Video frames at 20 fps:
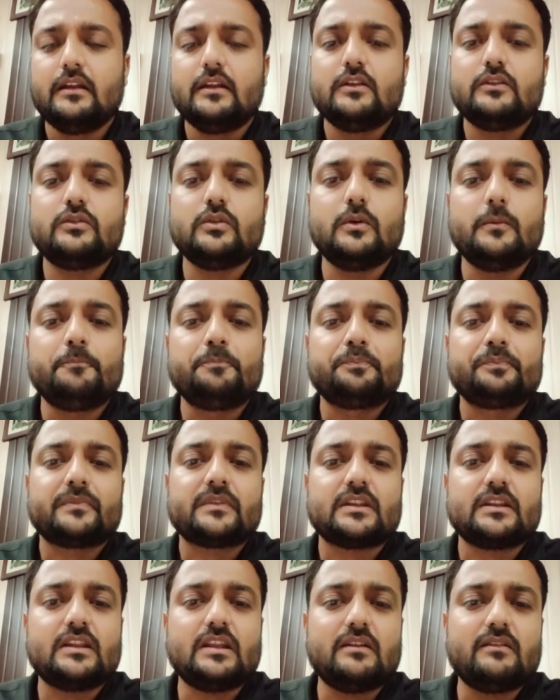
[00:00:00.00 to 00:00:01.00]
So
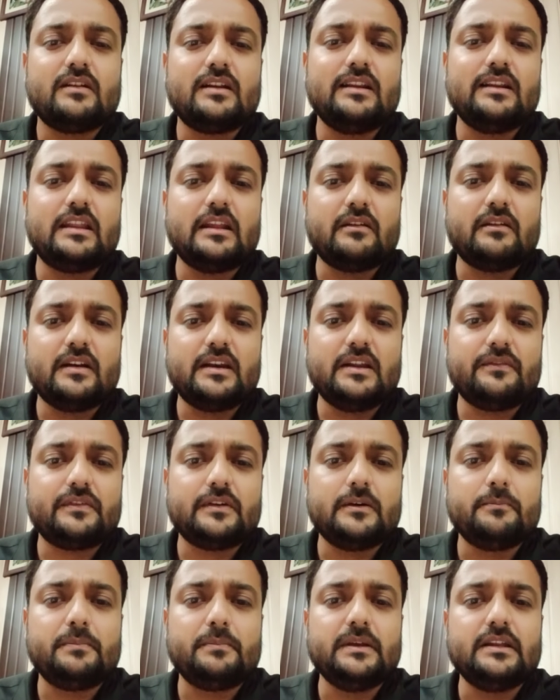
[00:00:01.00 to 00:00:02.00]
there were
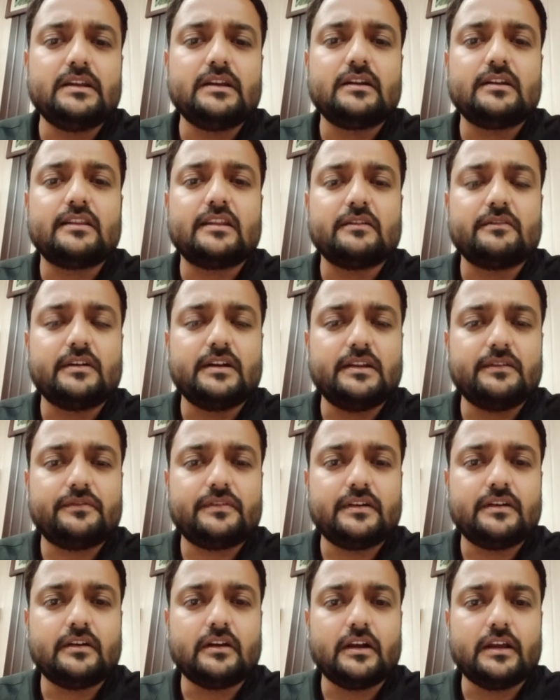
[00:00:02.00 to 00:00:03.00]
different periods, there were
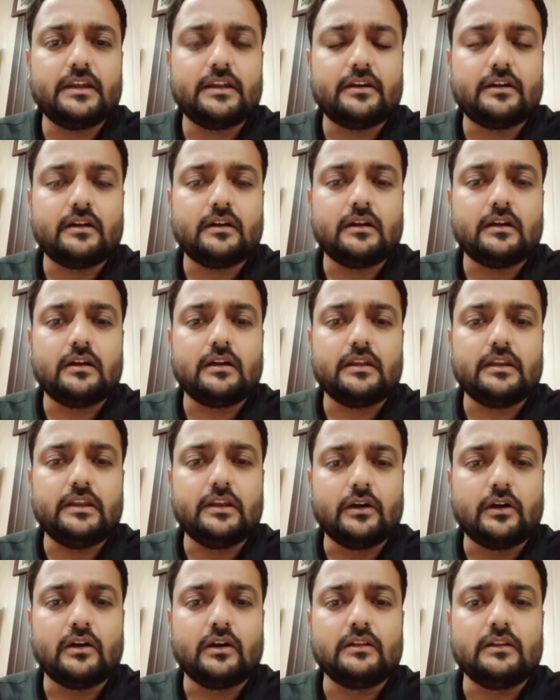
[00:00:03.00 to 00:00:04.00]
different
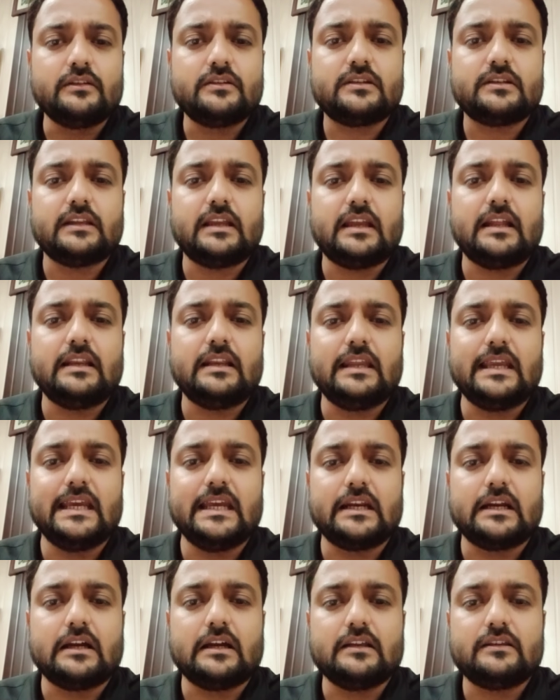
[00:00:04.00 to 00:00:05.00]
eons and
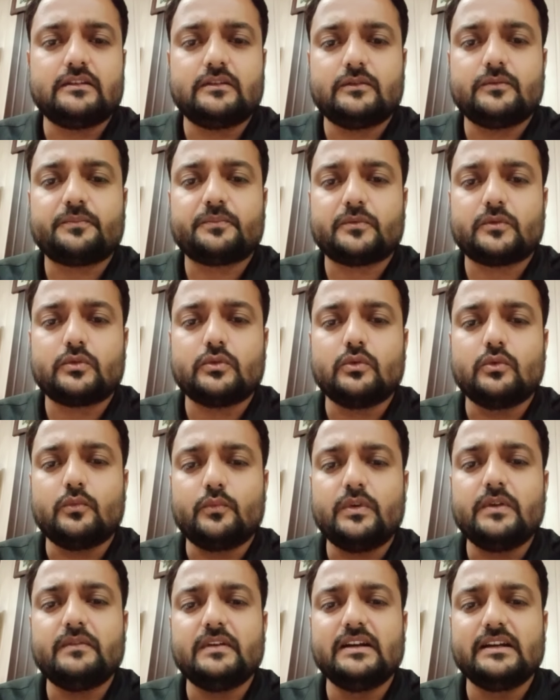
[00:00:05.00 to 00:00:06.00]
eras. So
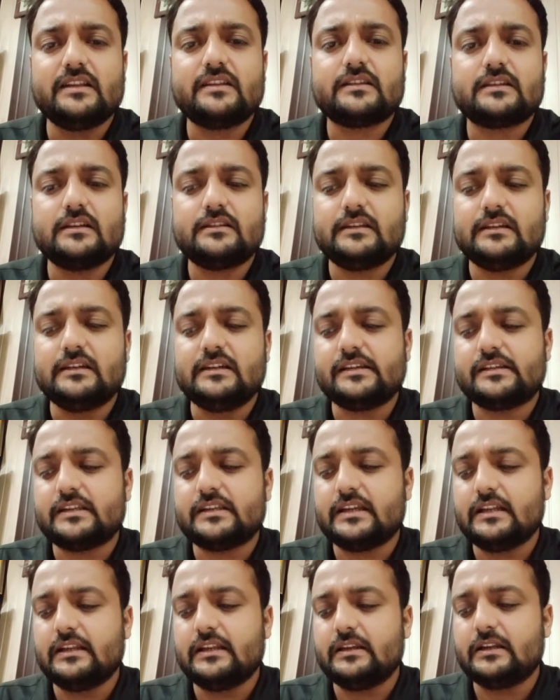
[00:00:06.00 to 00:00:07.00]
we will discuss in
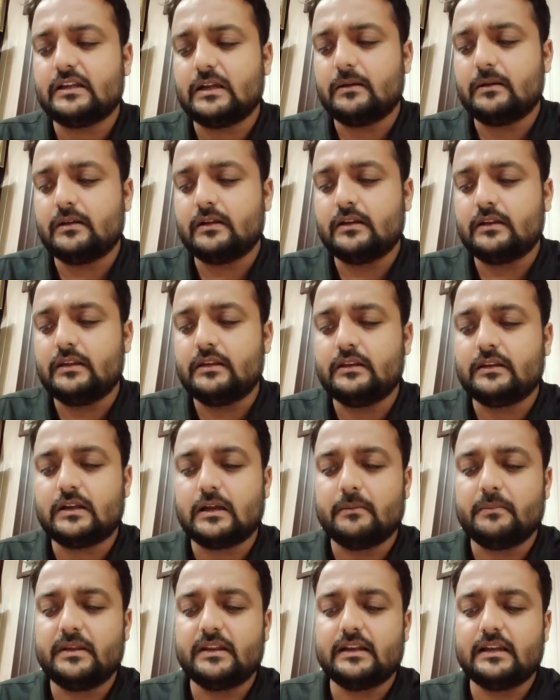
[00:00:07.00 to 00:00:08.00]
detail in
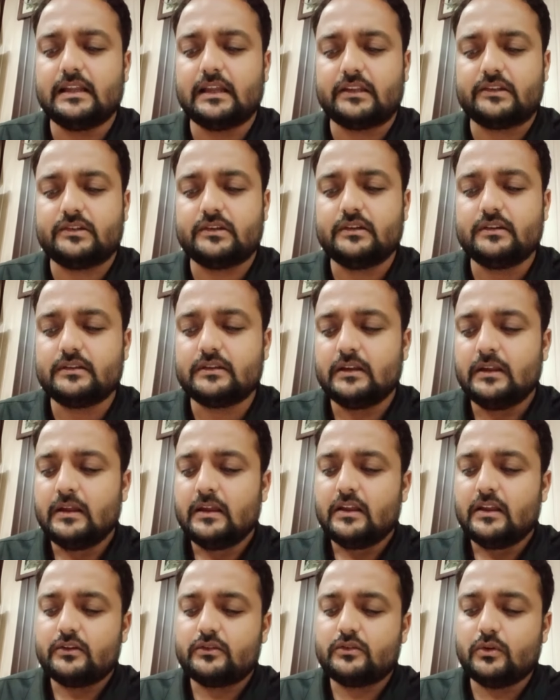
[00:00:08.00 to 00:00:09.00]
coming lectures.
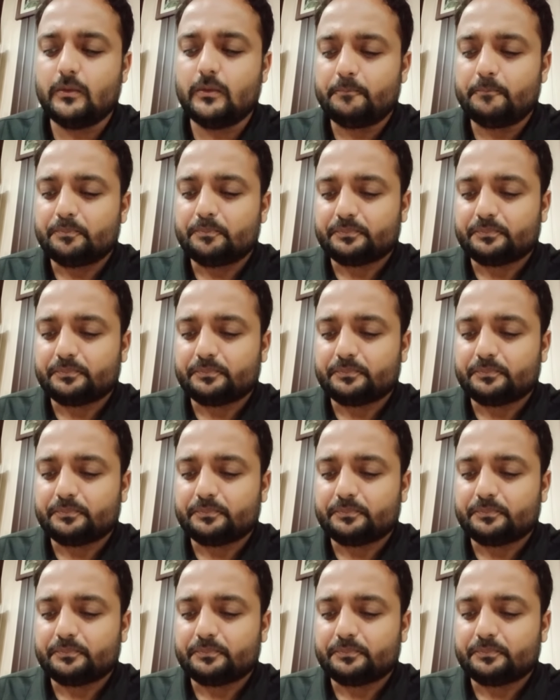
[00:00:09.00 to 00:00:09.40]
So